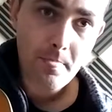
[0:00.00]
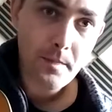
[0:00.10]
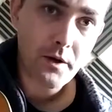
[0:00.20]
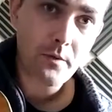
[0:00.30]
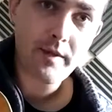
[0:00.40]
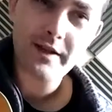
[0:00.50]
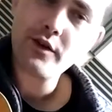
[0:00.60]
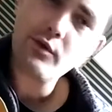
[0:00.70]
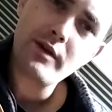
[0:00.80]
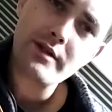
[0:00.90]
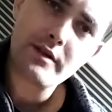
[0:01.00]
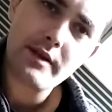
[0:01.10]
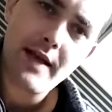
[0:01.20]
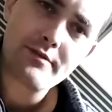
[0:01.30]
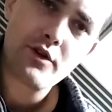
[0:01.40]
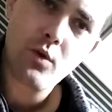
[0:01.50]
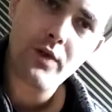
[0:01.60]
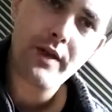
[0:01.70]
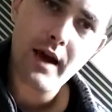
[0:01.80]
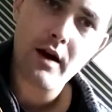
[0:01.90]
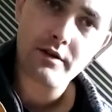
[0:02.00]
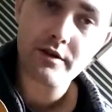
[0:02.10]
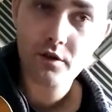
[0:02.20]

And you don't necessarily have to know what they are to